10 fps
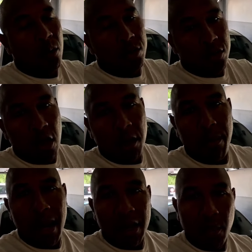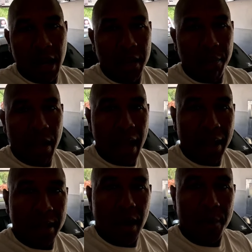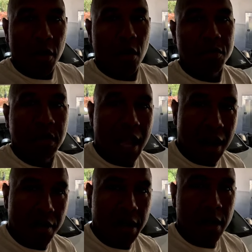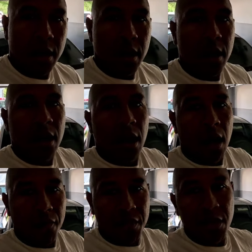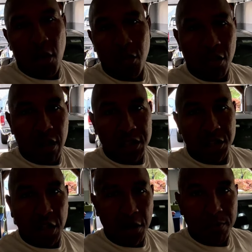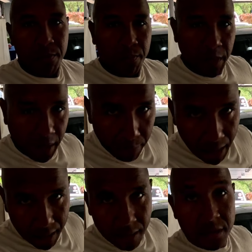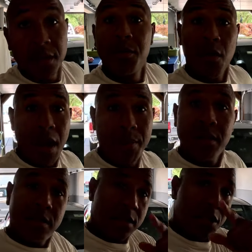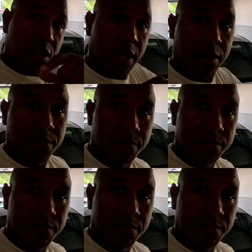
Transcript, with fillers: We'll talk about it when I get back. I'm your host Larry of the No Regrets Show. Think about subscribing to the channel.